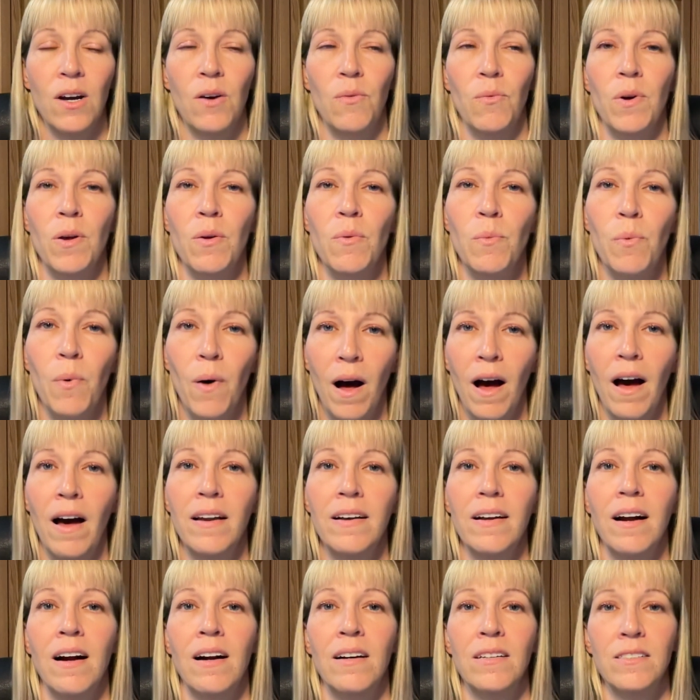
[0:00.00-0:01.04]
We want
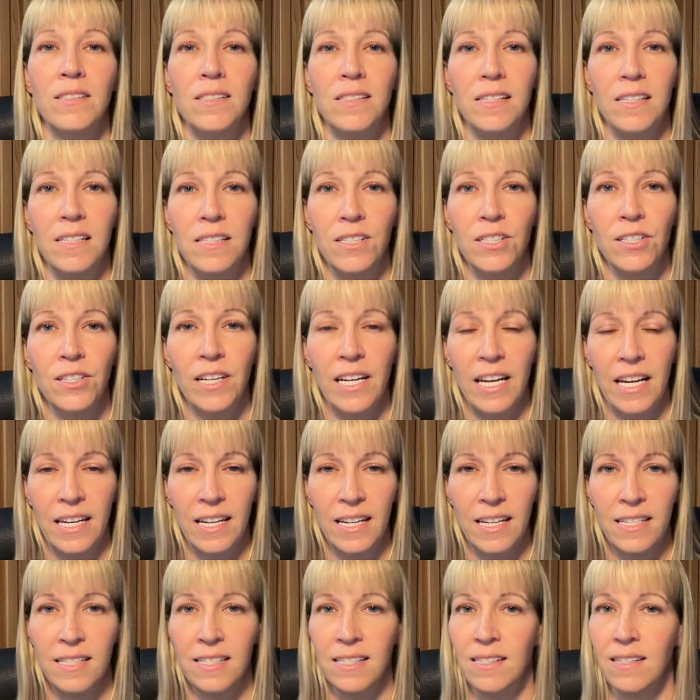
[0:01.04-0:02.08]
our senior
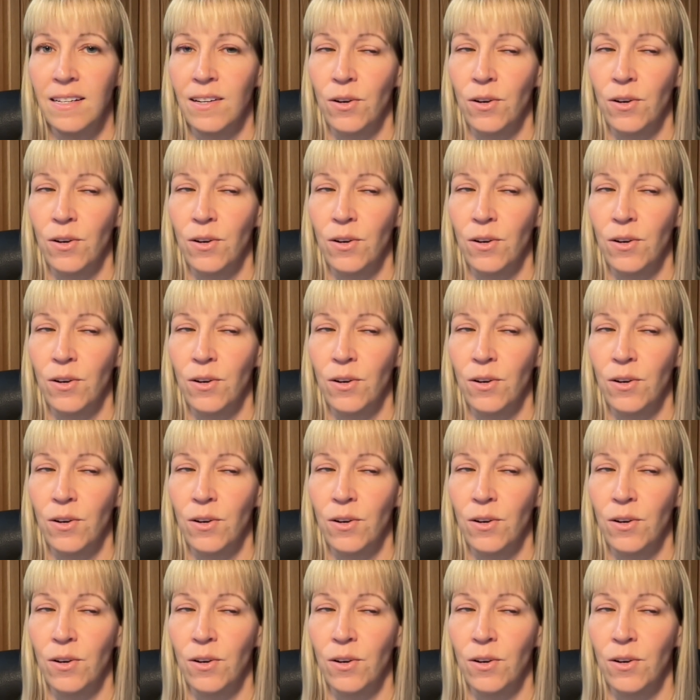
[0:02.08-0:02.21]
kitties,